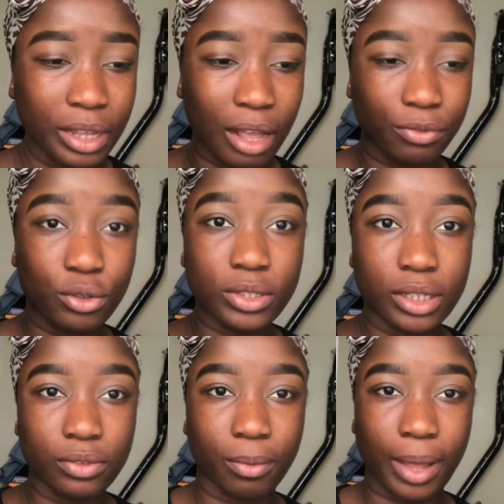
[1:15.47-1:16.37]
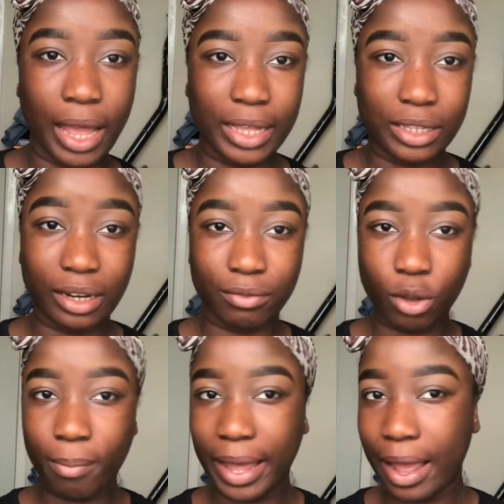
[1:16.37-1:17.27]
I've used this for my eyes and I've
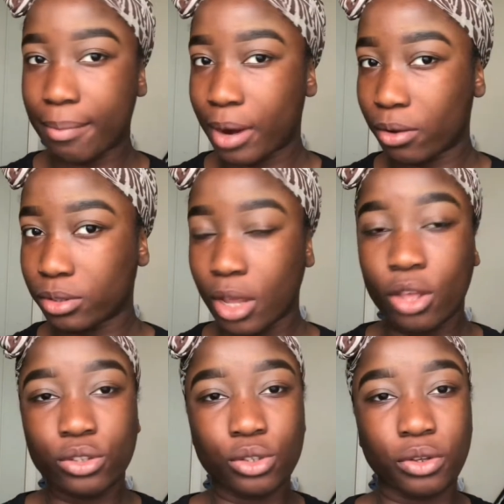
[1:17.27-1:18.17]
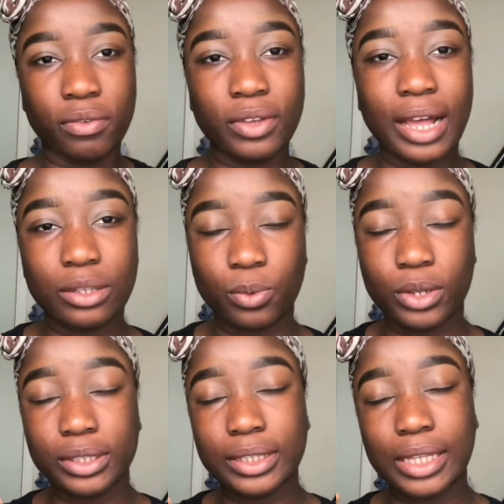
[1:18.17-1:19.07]
done my eyebrows. So if you guys
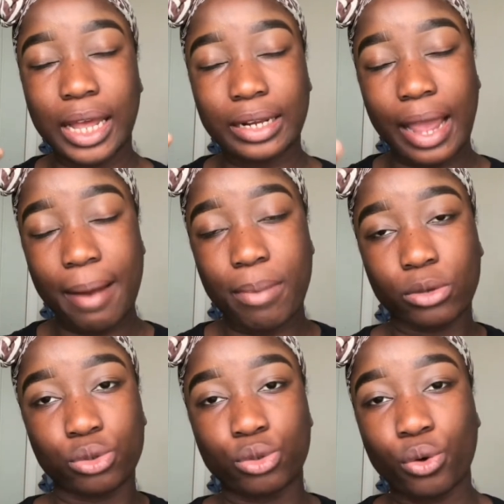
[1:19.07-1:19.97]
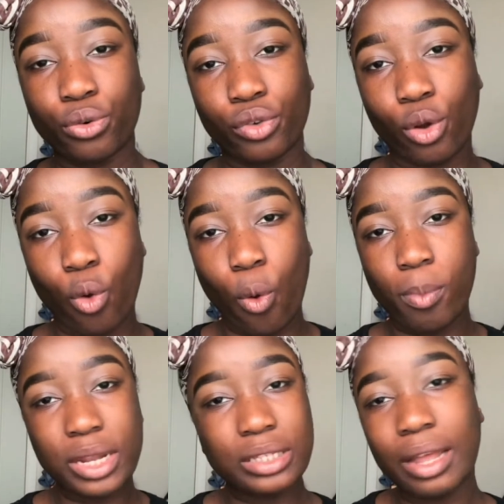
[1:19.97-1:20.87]
want an eyebrow tutorial,
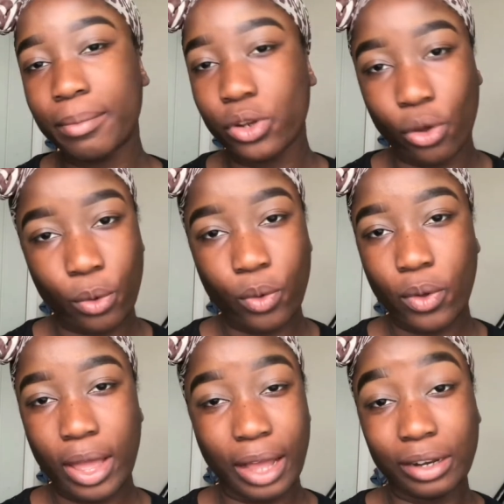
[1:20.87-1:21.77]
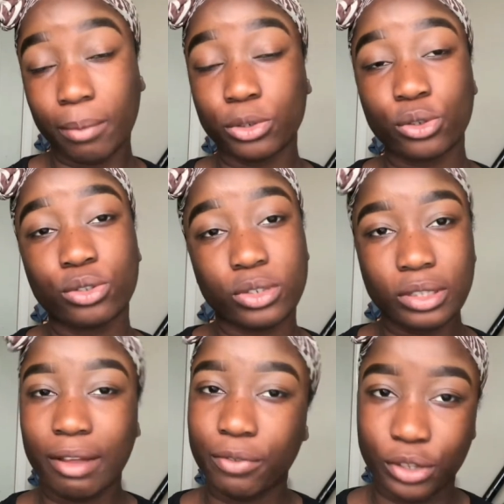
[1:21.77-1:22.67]
please let me know and I'll be sure to
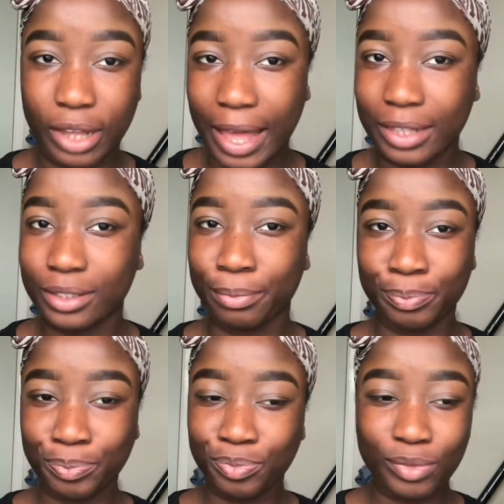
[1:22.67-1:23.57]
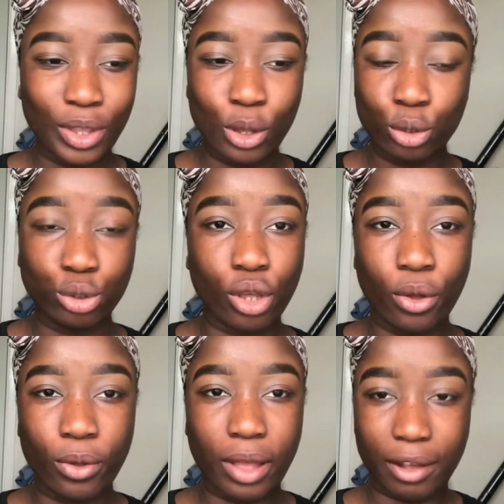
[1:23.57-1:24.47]
do that for you guys.
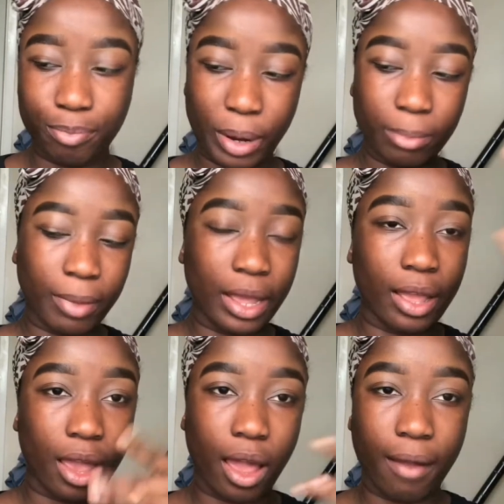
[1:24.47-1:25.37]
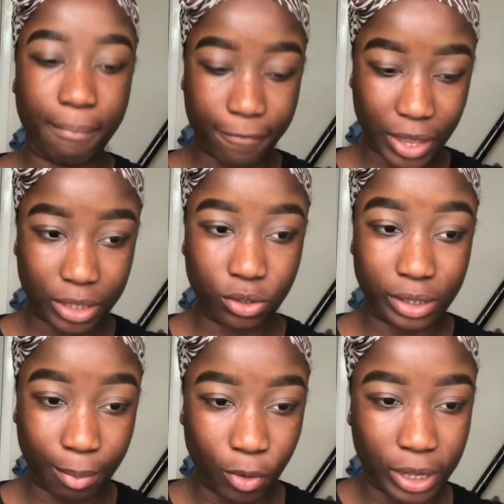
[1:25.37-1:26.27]
So I've primed my face
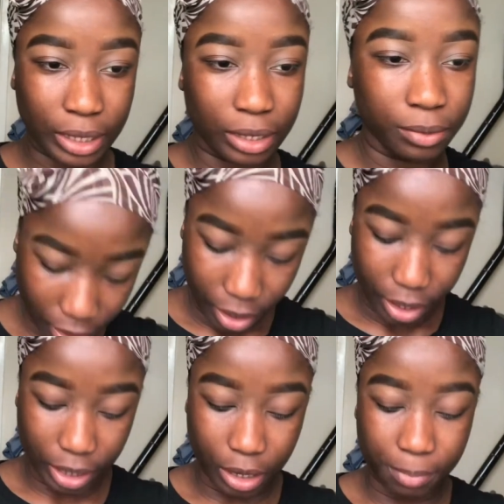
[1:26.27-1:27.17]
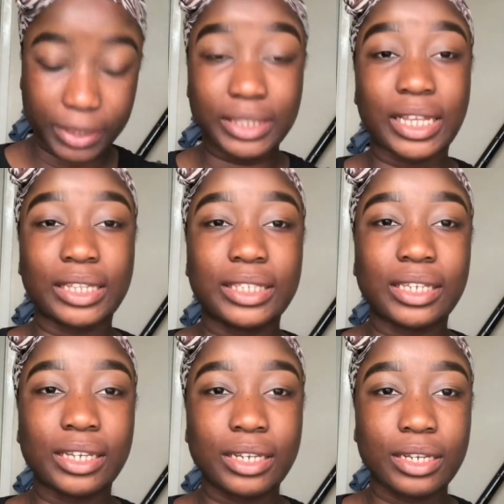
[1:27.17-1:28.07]
because I'm oily, and I'll be
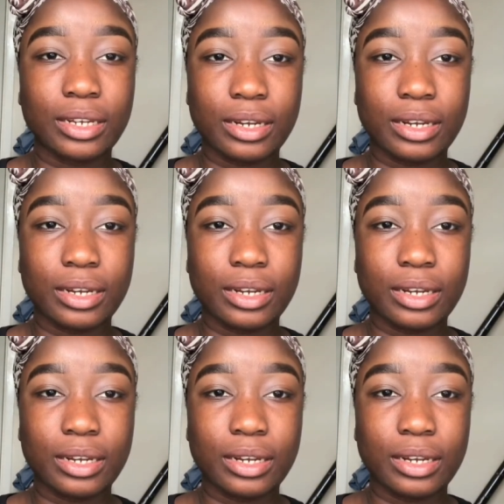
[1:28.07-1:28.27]
setting